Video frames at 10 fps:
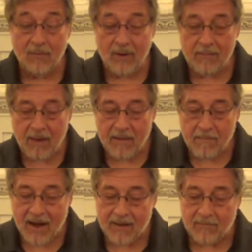when my
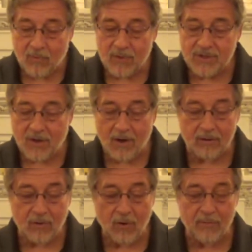mom was
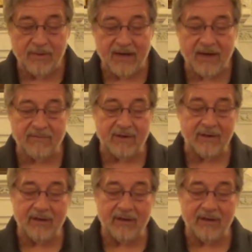called home to heaven.